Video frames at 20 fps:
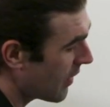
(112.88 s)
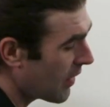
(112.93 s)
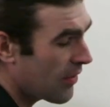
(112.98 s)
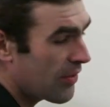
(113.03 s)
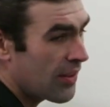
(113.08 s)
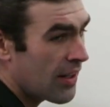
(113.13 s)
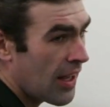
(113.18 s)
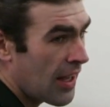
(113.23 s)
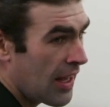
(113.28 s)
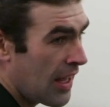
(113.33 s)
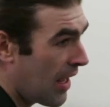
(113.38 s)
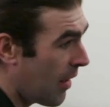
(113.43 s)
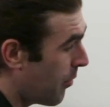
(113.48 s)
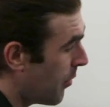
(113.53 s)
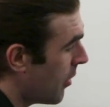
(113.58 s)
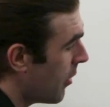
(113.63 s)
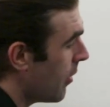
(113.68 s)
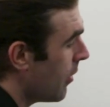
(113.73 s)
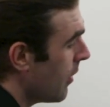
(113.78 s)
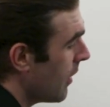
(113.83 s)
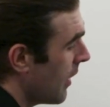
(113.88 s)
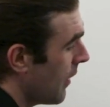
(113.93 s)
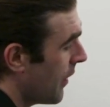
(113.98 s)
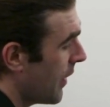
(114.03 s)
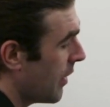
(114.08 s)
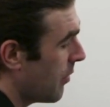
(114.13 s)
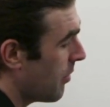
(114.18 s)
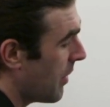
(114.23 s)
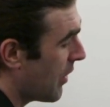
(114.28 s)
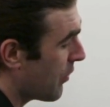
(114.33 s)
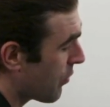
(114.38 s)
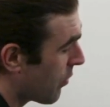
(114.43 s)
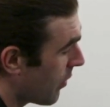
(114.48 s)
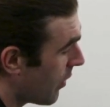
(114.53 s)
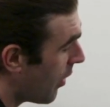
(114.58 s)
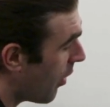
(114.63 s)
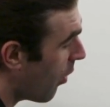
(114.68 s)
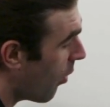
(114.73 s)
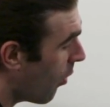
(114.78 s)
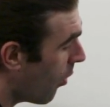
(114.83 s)
this diameter and then measure
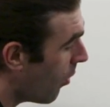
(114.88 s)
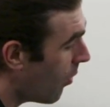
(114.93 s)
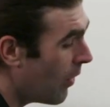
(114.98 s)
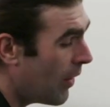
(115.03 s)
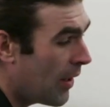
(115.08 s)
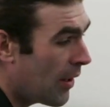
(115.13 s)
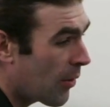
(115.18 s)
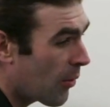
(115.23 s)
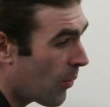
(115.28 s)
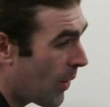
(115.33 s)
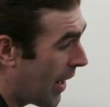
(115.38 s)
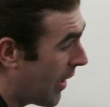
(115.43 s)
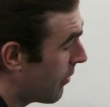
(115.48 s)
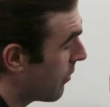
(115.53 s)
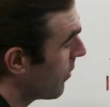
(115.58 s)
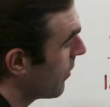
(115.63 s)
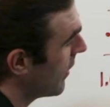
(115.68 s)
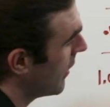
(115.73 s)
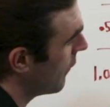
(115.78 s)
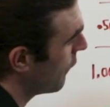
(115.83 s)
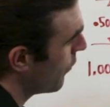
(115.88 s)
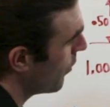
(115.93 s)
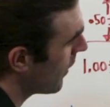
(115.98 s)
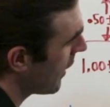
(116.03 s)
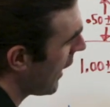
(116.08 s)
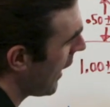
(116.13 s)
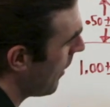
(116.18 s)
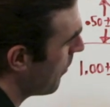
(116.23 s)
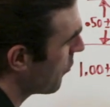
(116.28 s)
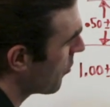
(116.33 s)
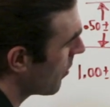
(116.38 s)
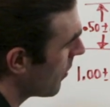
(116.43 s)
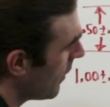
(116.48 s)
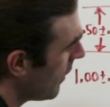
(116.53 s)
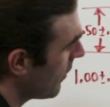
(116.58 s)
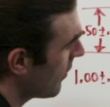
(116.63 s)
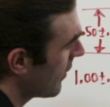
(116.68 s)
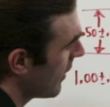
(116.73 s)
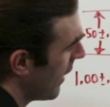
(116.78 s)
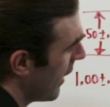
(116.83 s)
the hole, rather than if you capture
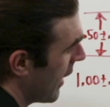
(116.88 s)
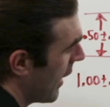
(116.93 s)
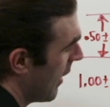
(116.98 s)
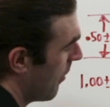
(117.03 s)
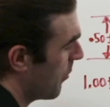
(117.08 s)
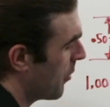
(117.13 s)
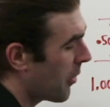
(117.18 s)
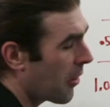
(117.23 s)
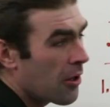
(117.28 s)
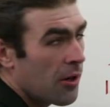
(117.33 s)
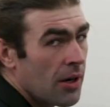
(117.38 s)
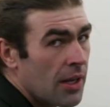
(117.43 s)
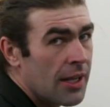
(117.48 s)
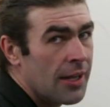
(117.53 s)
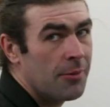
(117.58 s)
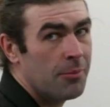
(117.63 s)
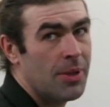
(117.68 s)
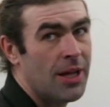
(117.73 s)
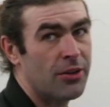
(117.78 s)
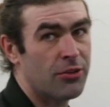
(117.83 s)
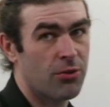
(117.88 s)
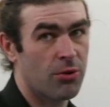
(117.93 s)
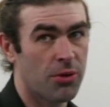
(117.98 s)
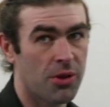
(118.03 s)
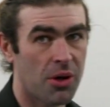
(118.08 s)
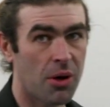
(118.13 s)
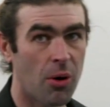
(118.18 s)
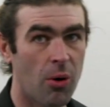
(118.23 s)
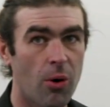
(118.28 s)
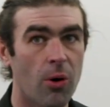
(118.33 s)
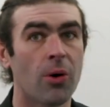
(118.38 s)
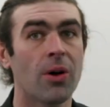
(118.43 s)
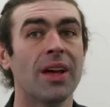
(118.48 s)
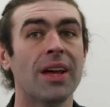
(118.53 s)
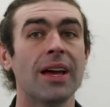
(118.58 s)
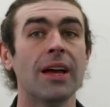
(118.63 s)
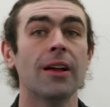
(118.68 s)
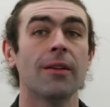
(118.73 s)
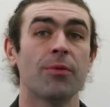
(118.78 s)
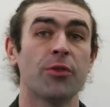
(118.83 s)
this diameter and measure the hole.
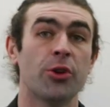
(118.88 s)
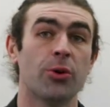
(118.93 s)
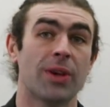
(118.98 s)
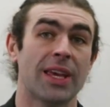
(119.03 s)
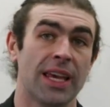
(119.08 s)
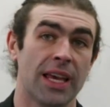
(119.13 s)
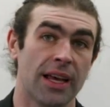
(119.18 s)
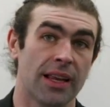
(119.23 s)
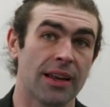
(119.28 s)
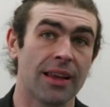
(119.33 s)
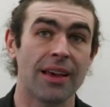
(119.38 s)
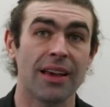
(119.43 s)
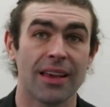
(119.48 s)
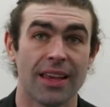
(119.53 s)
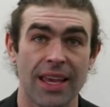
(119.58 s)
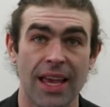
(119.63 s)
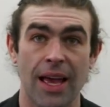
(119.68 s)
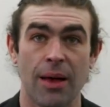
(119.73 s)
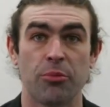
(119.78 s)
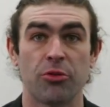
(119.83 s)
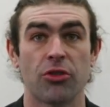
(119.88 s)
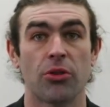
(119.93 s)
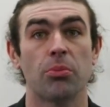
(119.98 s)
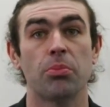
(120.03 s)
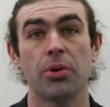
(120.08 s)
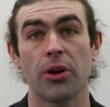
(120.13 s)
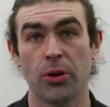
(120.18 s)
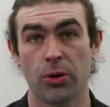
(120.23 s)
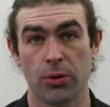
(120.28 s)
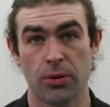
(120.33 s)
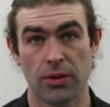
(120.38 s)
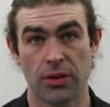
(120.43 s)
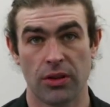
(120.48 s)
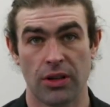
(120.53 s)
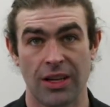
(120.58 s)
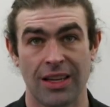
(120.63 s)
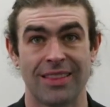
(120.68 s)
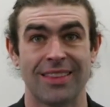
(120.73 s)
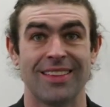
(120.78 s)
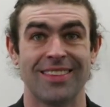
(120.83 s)
You can't capture both
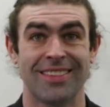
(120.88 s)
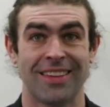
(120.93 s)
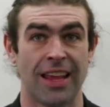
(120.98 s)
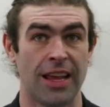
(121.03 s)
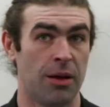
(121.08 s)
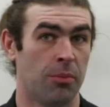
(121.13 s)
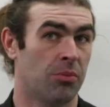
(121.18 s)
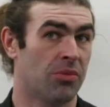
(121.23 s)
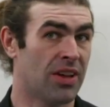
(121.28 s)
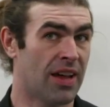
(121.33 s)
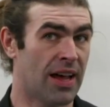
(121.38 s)
at the same